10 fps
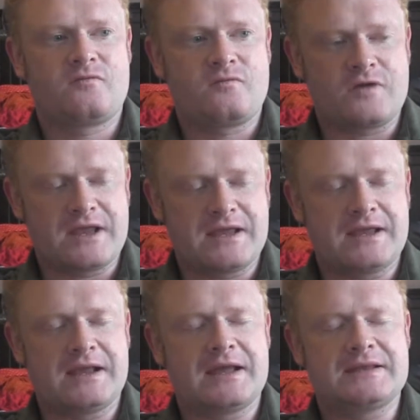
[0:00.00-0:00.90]

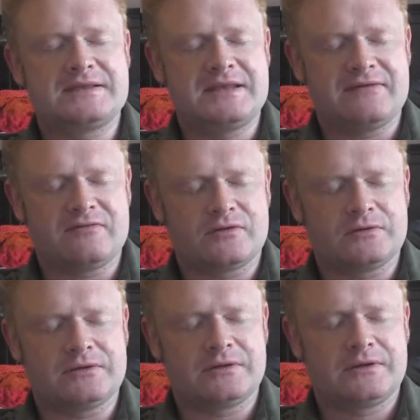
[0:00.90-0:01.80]
freaking
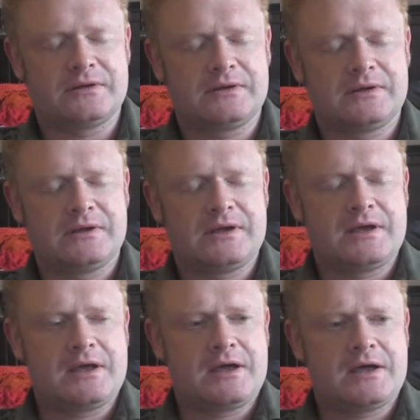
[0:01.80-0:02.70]
difficult.
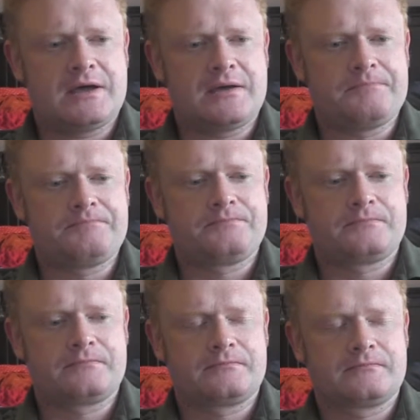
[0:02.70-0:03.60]
And
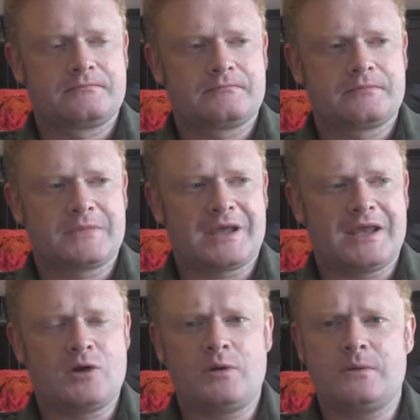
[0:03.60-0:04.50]

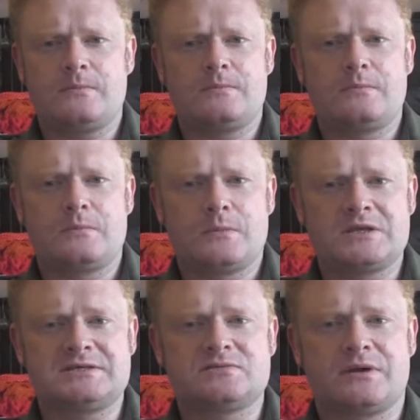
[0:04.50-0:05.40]
you know what?
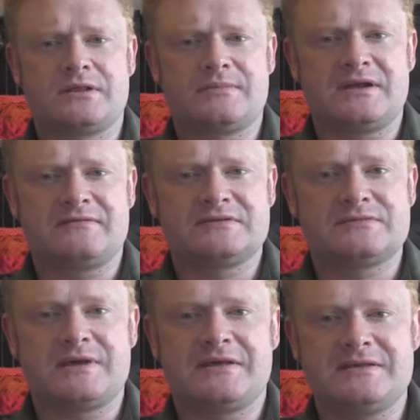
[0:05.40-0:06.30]
This is one of the benefits
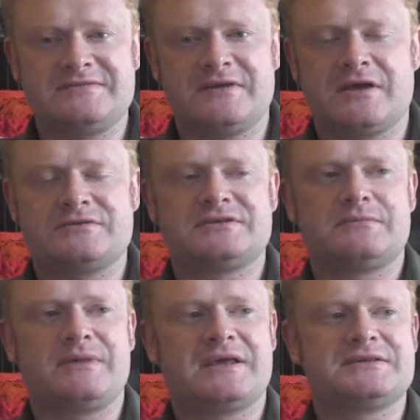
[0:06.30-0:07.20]
of making these videos,
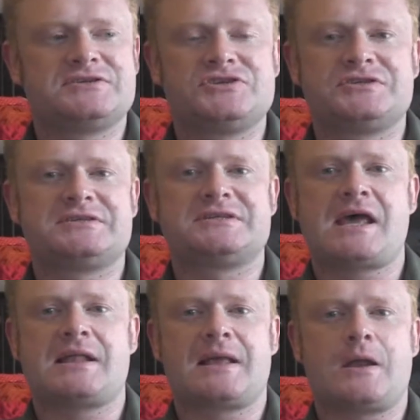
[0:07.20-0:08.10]
because just
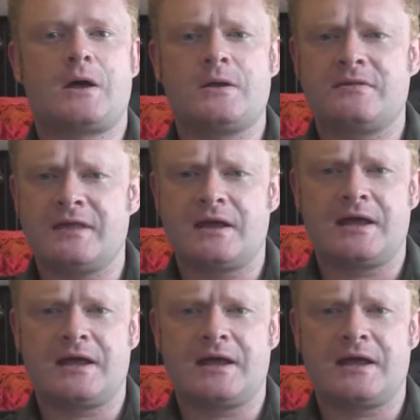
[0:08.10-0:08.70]
saying that, I think I